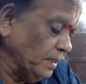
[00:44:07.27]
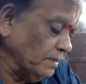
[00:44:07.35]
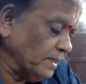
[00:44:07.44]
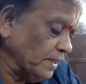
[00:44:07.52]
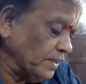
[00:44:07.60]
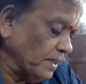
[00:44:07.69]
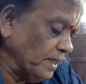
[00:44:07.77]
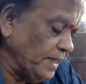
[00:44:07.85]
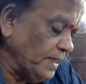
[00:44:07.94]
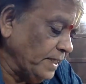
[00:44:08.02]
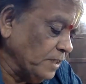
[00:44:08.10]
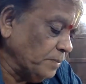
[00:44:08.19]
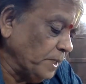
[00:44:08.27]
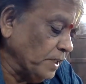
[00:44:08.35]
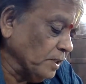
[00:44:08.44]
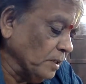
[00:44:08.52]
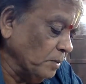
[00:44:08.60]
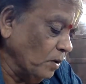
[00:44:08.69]
section 19 speaks
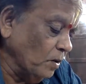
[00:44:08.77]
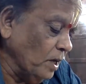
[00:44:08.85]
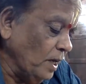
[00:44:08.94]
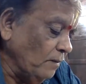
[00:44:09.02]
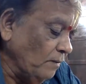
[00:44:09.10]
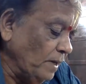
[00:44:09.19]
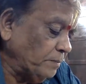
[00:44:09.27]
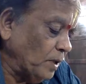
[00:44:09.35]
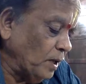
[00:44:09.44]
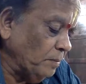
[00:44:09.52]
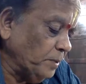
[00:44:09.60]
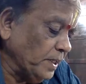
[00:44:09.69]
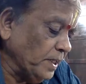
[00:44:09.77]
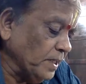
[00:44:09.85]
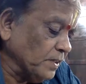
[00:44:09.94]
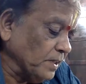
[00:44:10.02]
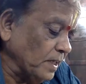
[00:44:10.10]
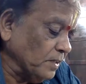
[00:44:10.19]
about when property is
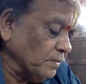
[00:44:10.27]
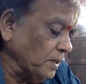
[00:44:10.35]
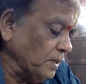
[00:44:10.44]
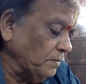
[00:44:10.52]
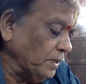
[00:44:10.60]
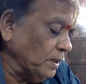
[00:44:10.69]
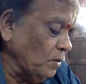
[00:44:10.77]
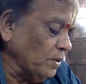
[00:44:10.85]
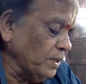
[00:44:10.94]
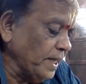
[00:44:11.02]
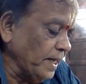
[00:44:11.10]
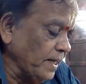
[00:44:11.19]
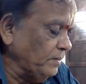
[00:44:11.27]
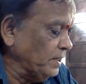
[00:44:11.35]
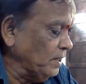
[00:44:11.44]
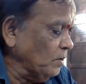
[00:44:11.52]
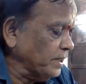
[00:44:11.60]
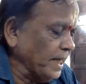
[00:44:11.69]
transferred
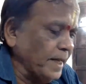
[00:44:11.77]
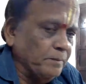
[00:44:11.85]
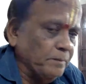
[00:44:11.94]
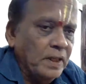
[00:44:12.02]
without time.